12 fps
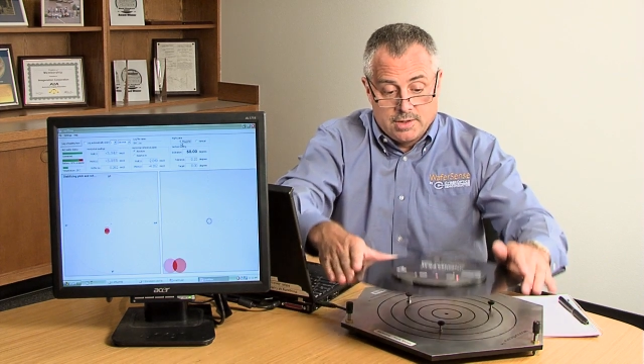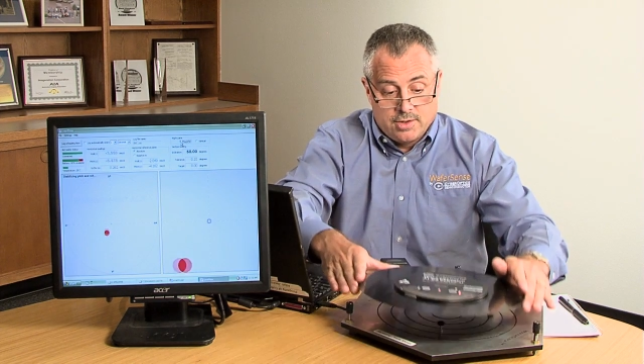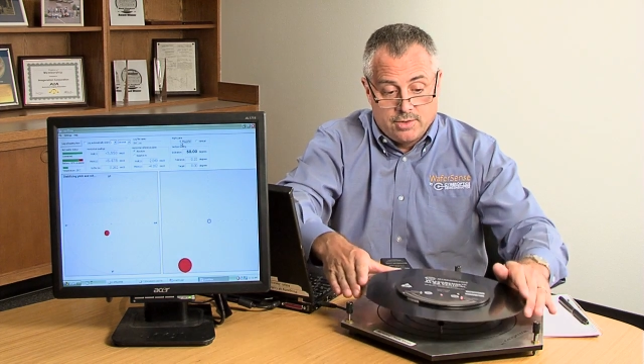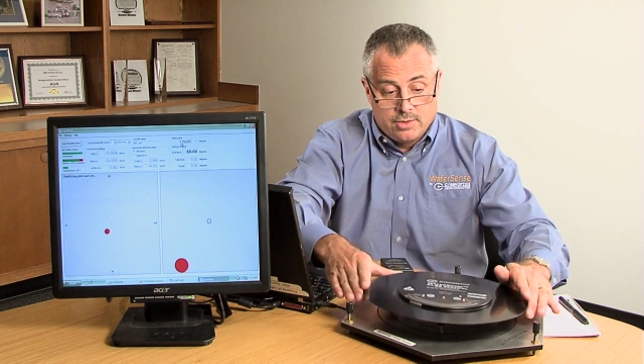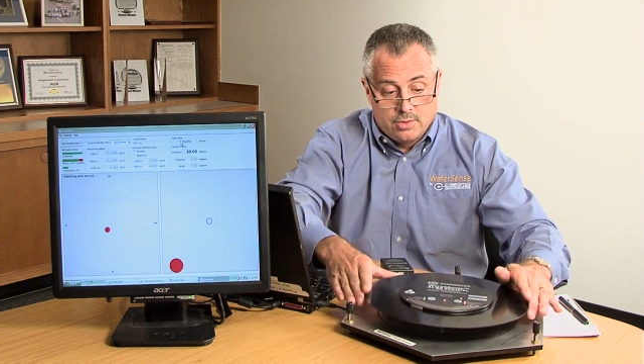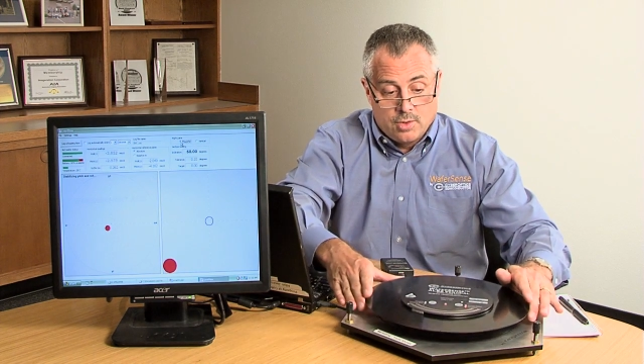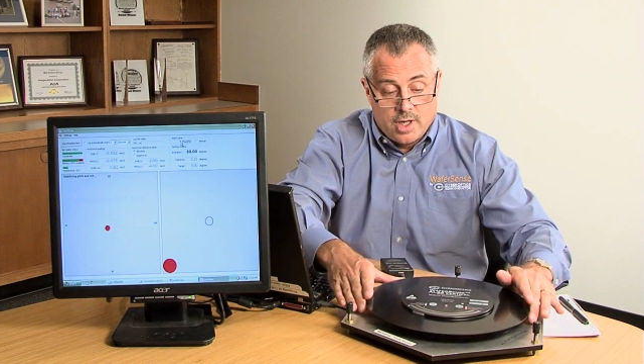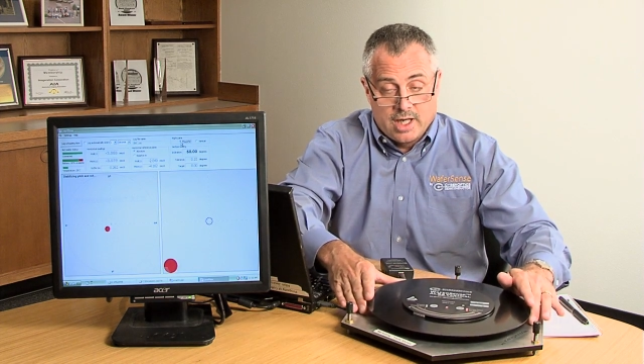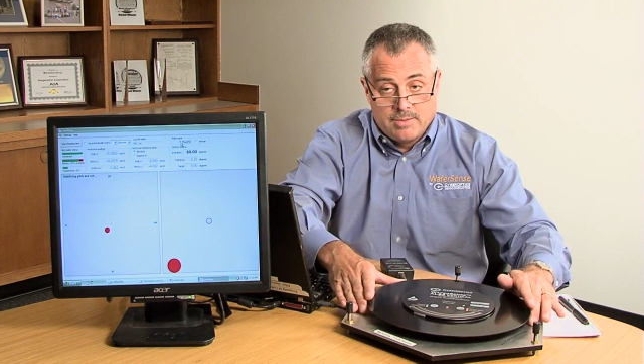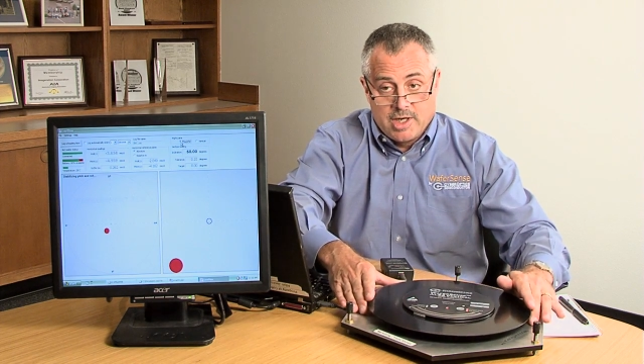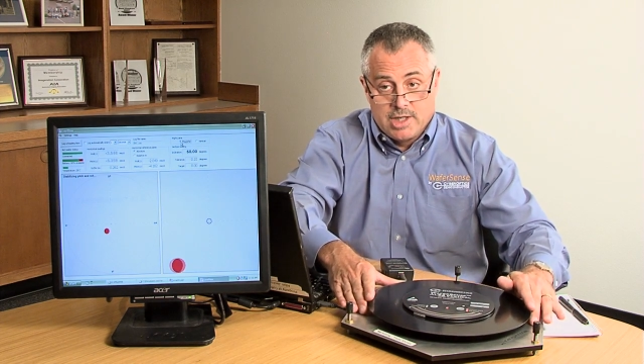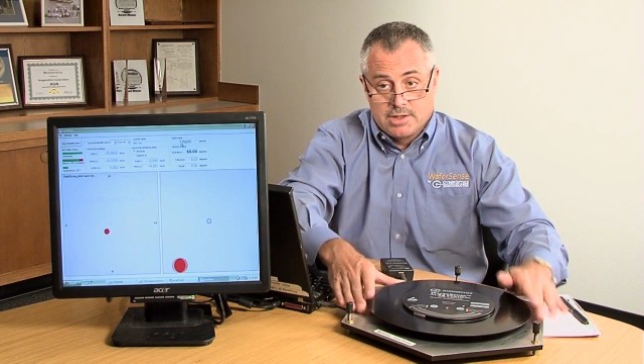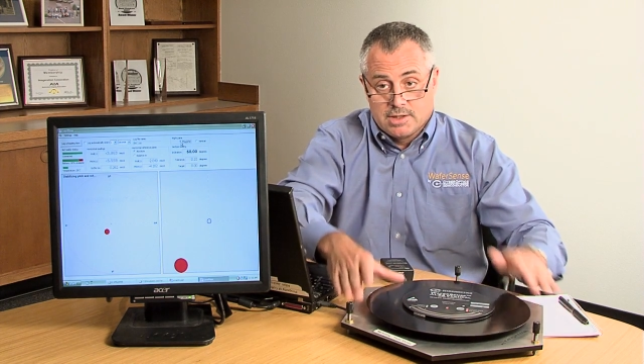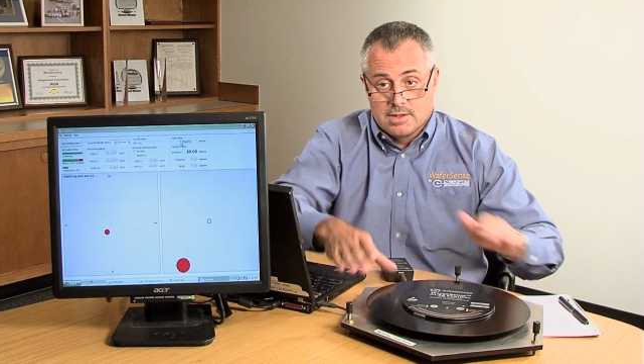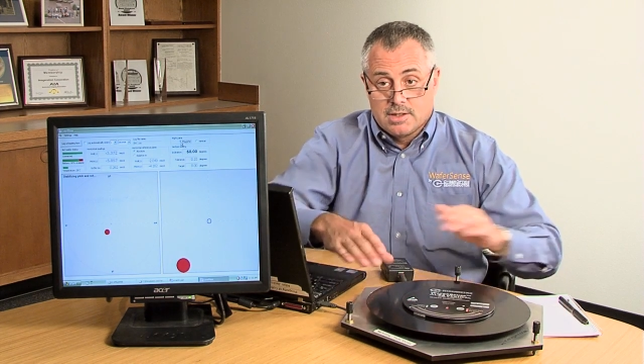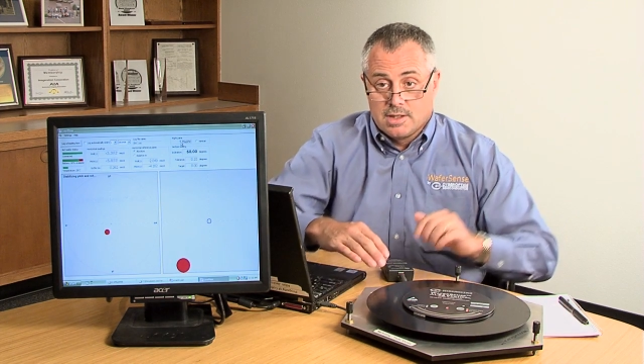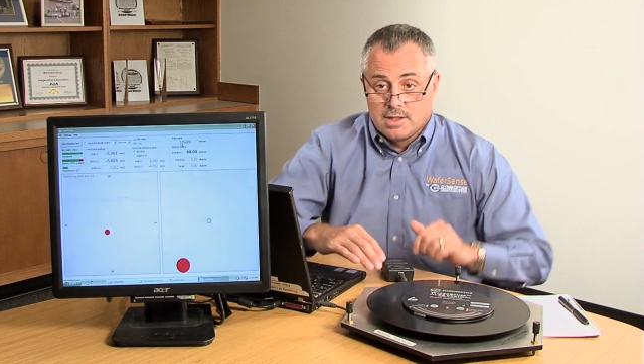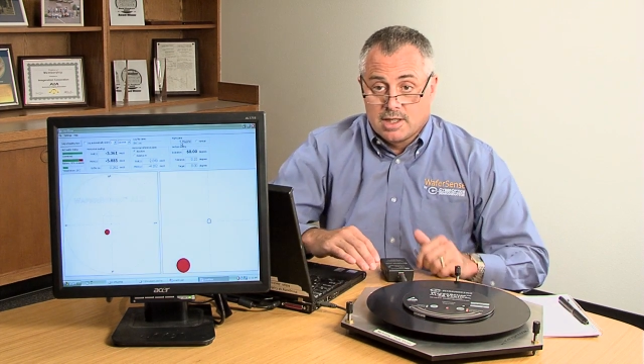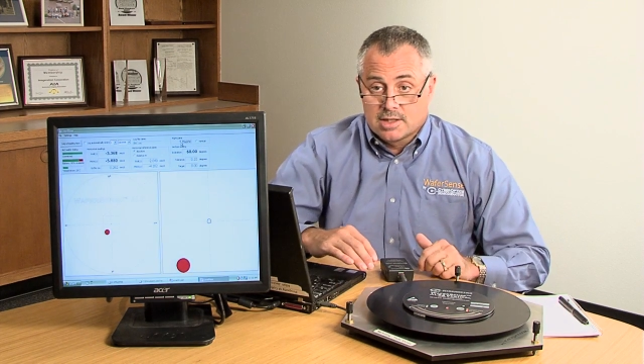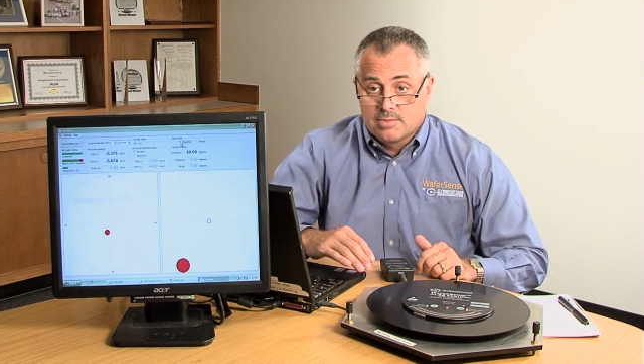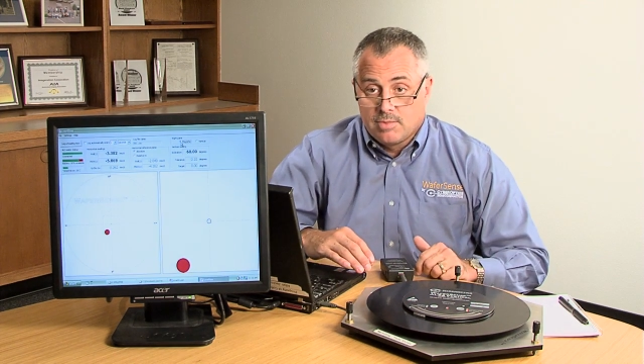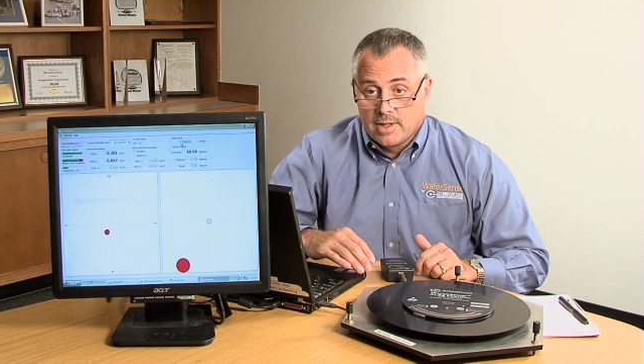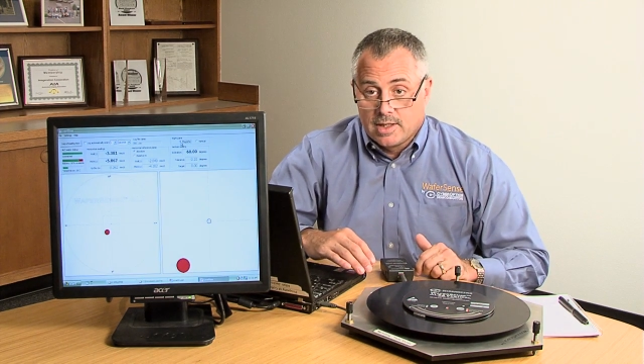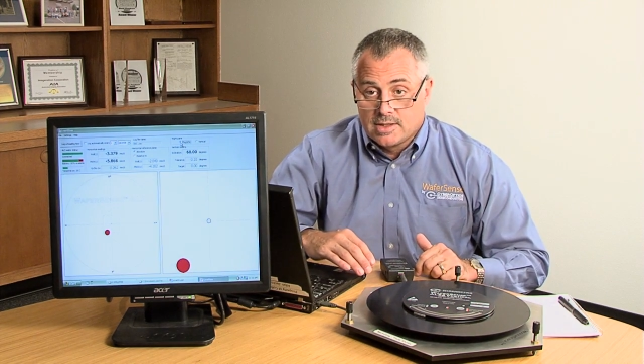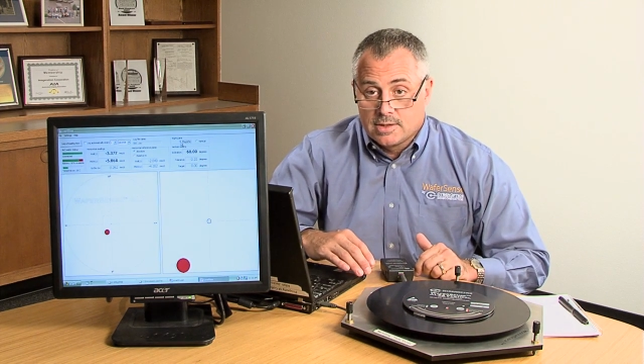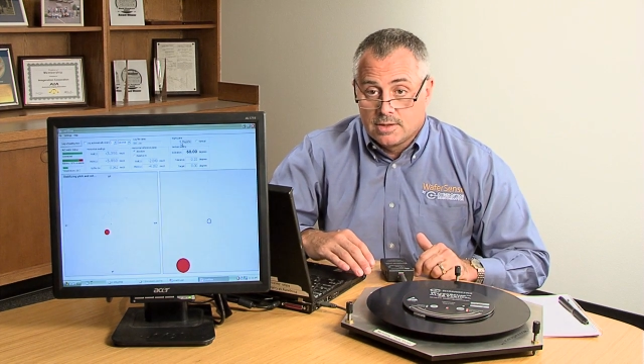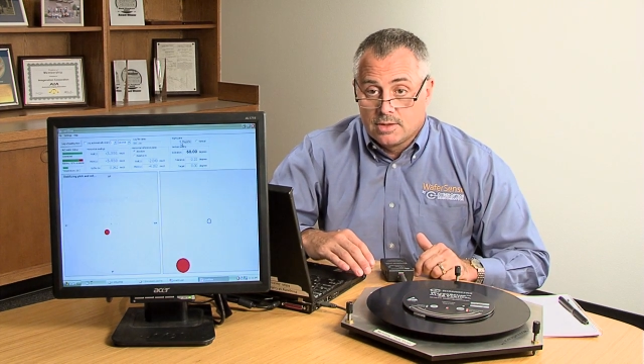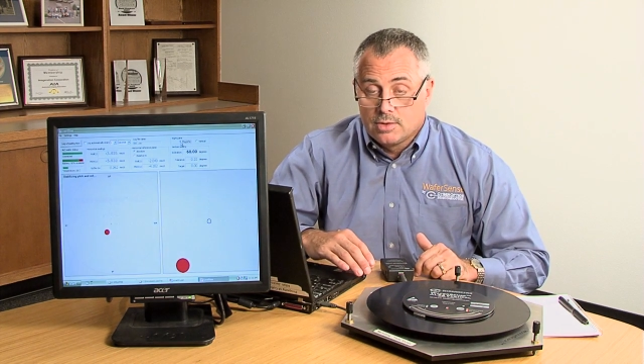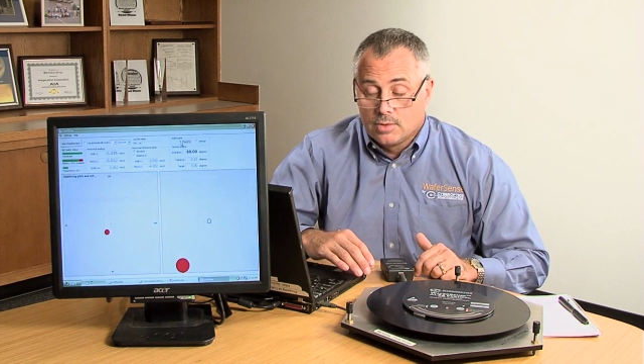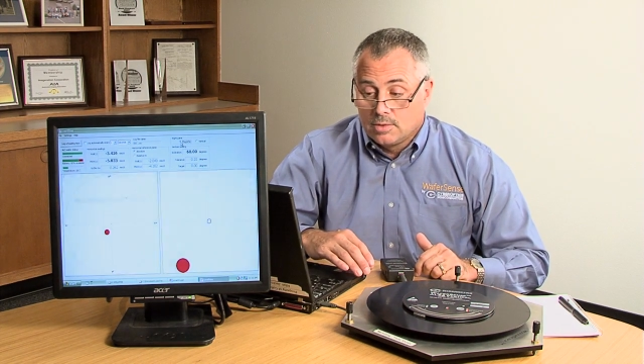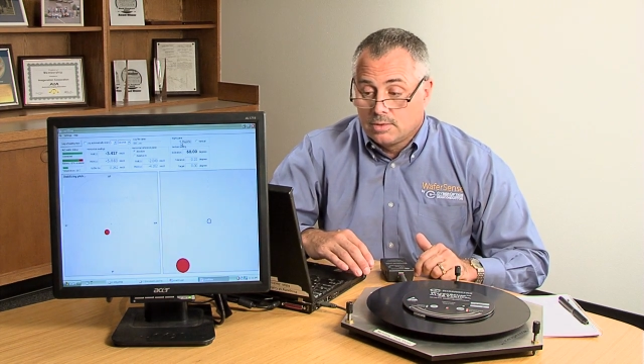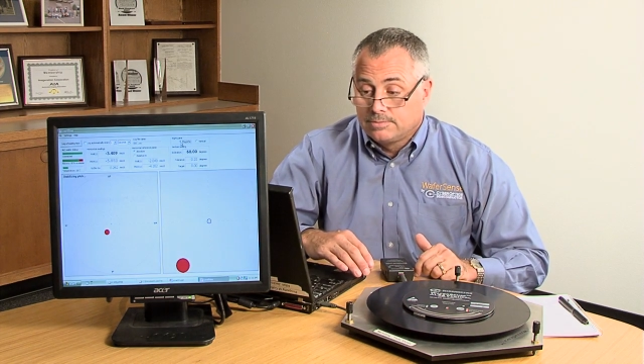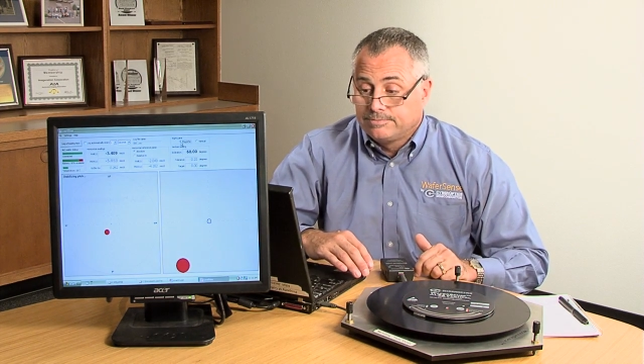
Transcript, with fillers: through automation to the next place in the tool.